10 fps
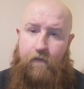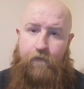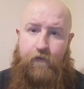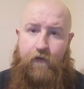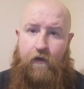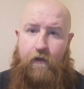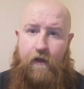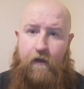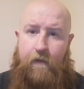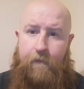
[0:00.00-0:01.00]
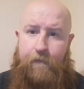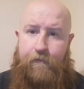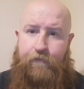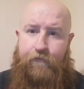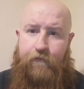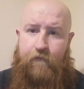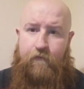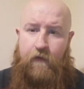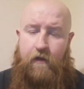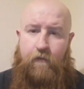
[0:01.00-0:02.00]
So yeah,
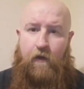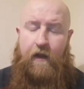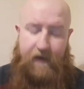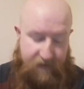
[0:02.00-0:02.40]
but like